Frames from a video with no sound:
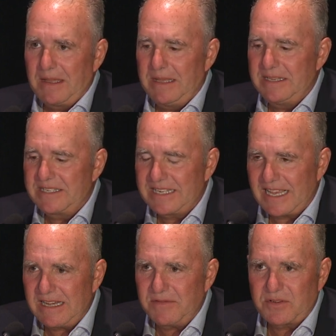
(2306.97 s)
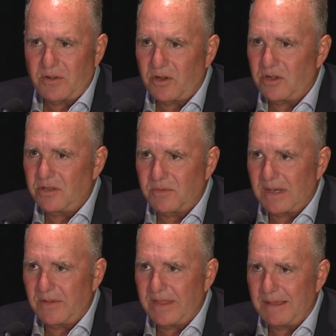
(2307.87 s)
incentives are all
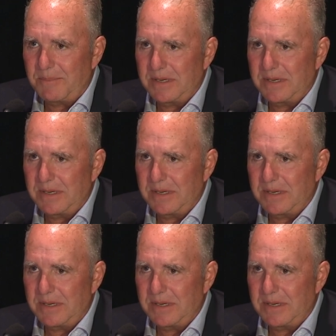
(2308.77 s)
around that.